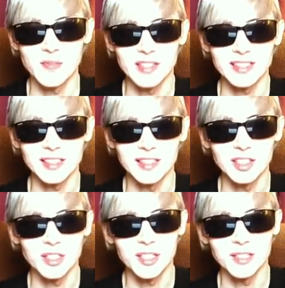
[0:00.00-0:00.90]
this
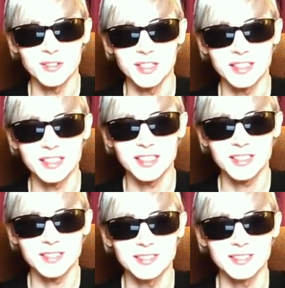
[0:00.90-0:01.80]
initiative
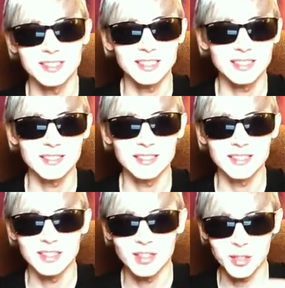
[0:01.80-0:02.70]
is
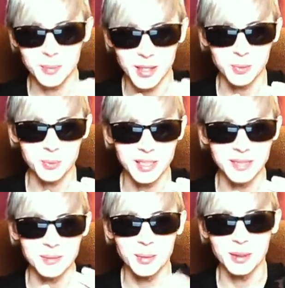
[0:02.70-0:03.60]
not about me,
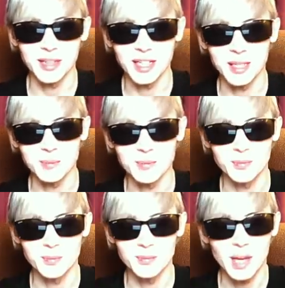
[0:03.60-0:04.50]
but
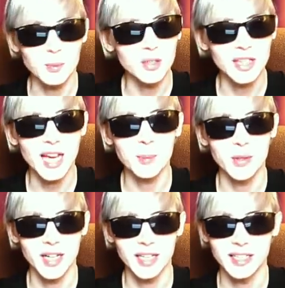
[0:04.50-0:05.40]
I'm really
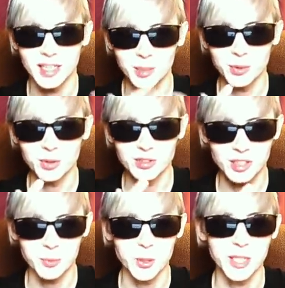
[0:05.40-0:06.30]
happy that I can help you in
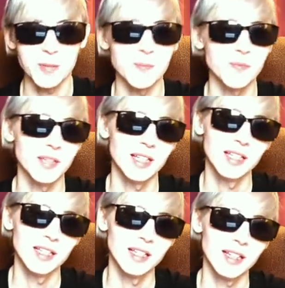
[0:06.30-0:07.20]
some way.
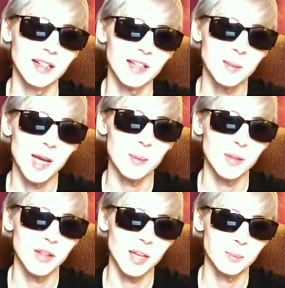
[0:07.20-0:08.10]
And I'm
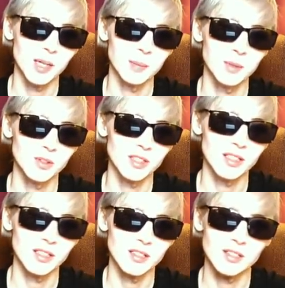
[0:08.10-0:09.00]
happy that my
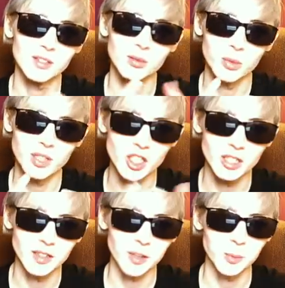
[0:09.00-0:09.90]
music is reaching
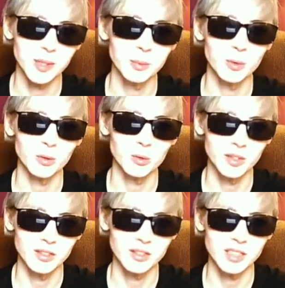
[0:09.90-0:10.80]
a lot of people
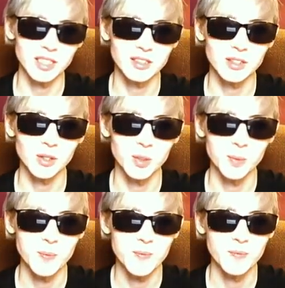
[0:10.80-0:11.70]
recently. So
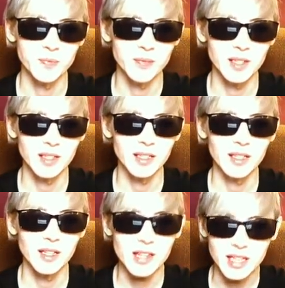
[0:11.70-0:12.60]

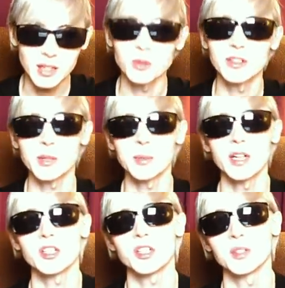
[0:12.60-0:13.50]
thank you very
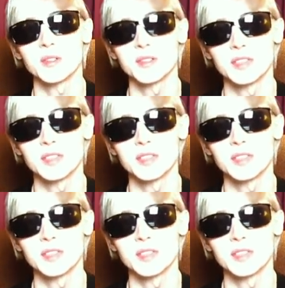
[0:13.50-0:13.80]
much.